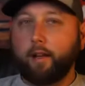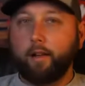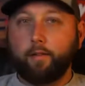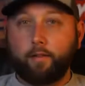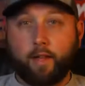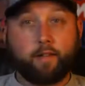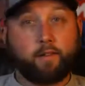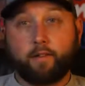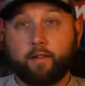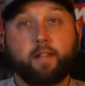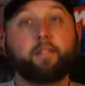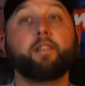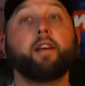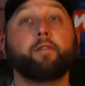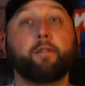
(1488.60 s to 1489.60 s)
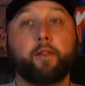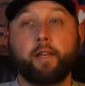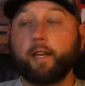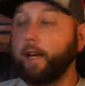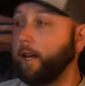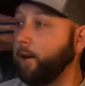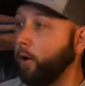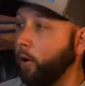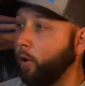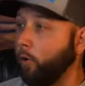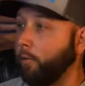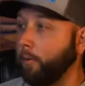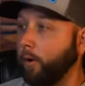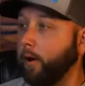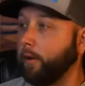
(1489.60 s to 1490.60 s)
that's definitely a
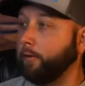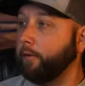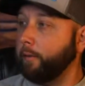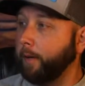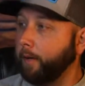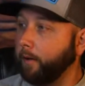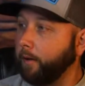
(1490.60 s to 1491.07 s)
home run for me.